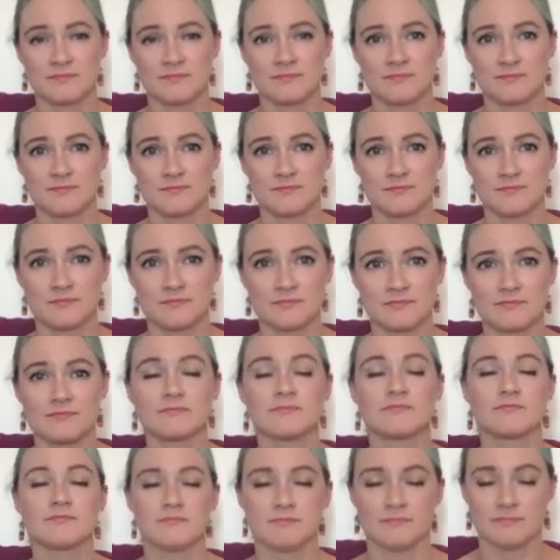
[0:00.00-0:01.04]

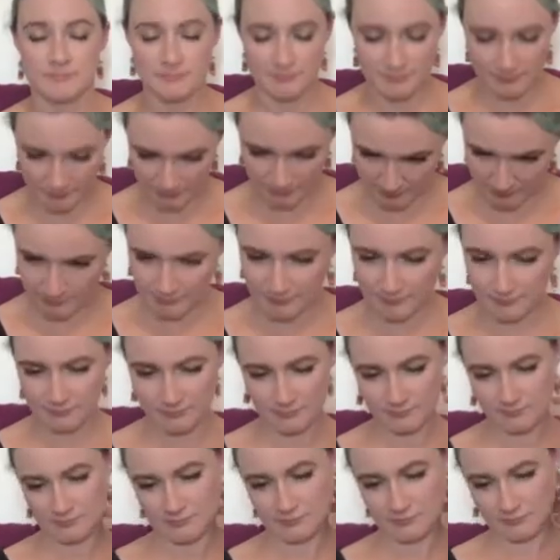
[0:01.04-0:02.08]

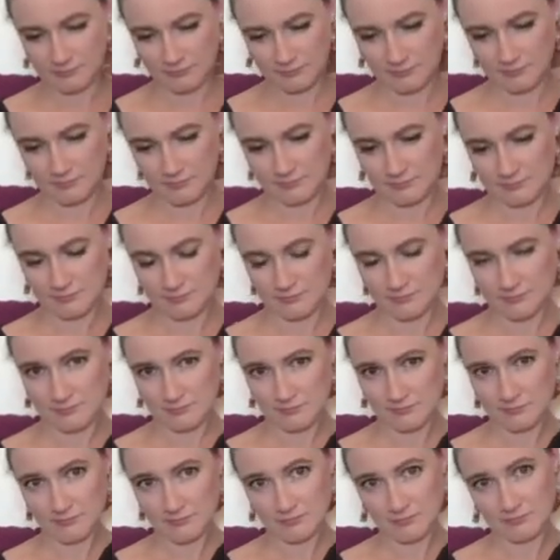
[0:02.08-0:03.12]

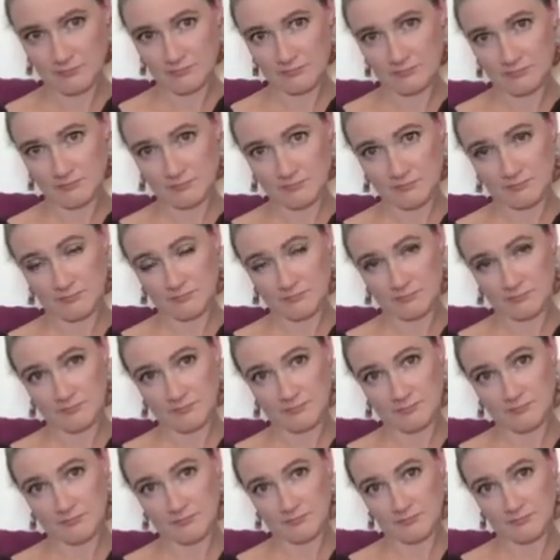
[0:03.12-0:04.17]

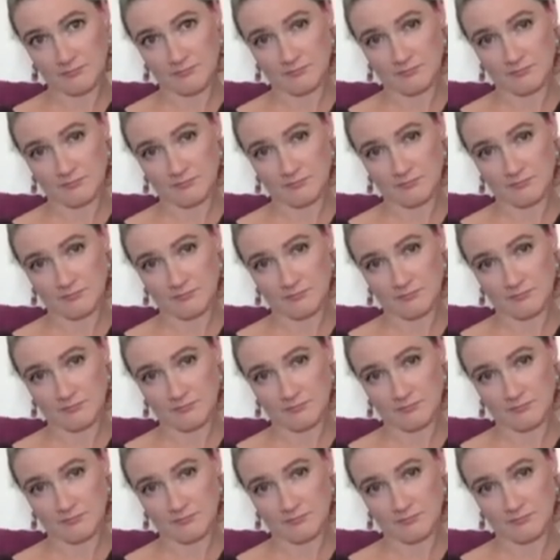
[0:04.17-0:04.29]
(silent)